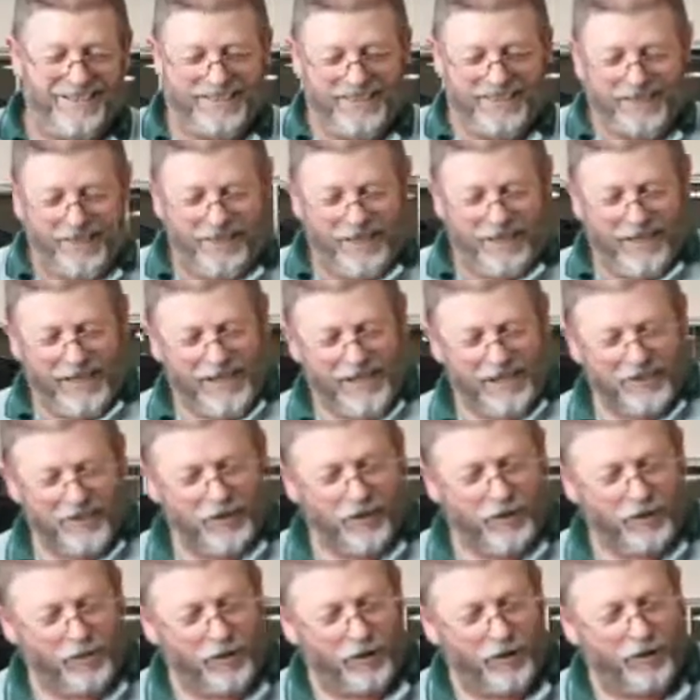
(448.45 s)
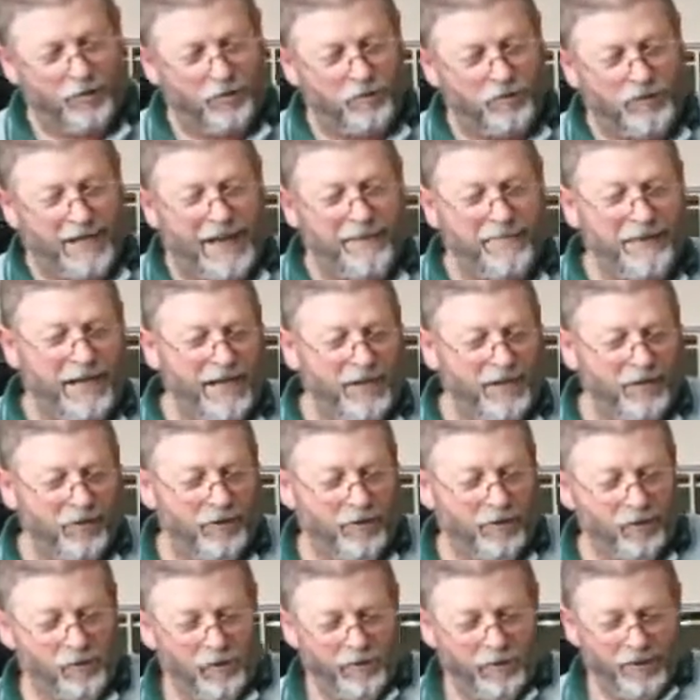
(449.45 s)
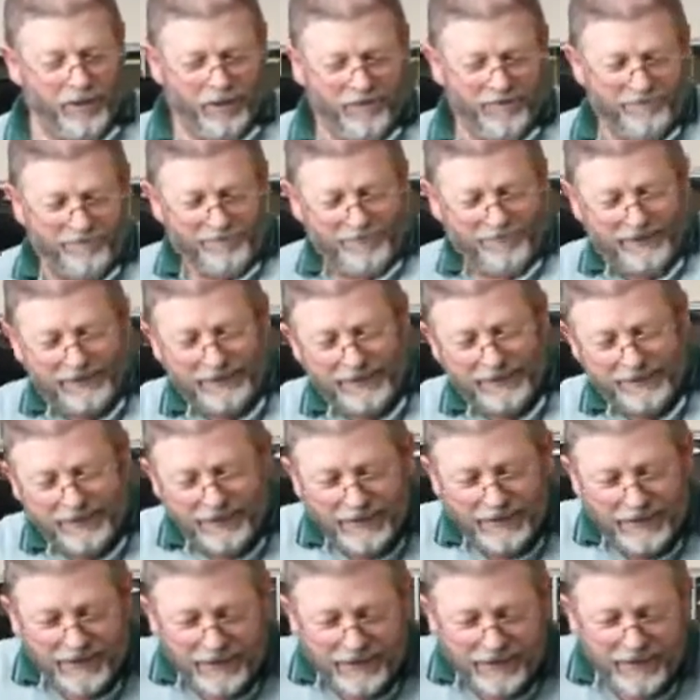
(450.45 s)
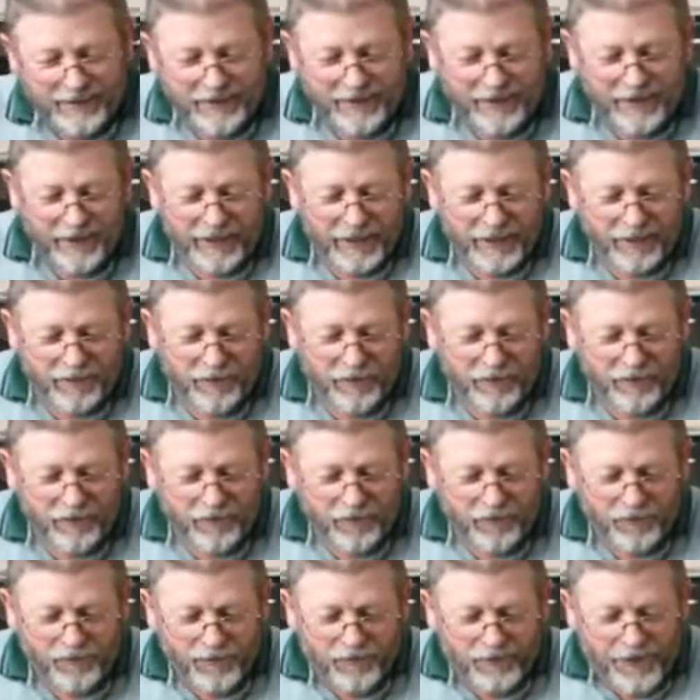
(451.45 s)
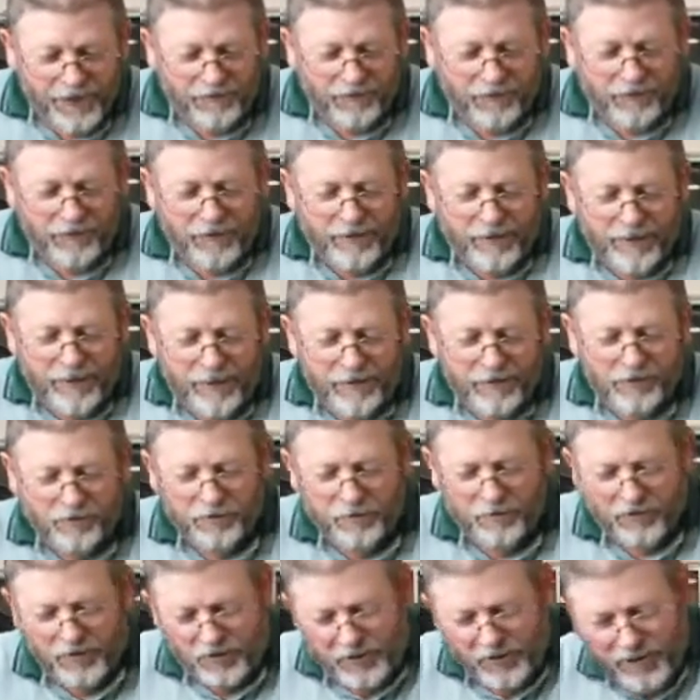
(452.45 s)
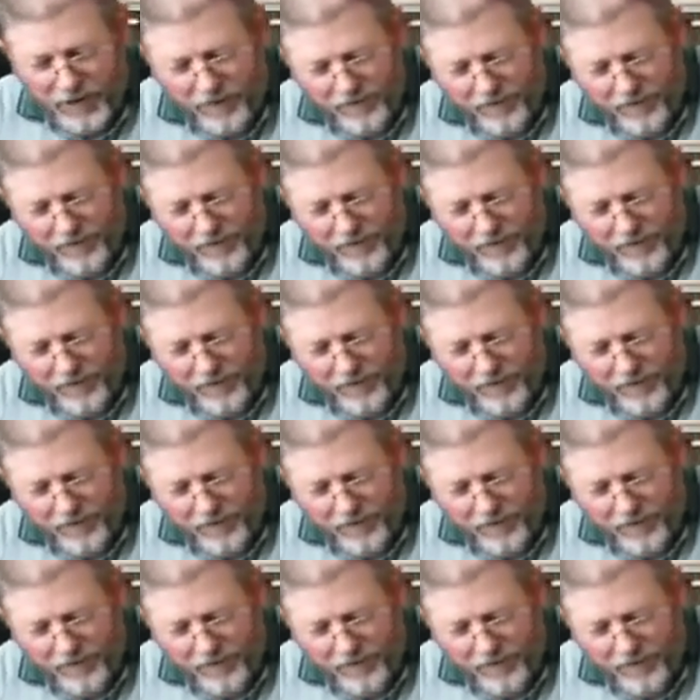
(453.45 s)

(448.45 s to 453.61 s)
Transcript: Okay, so I've got a little tap handle, it'll work. And if you have a look here, you'll see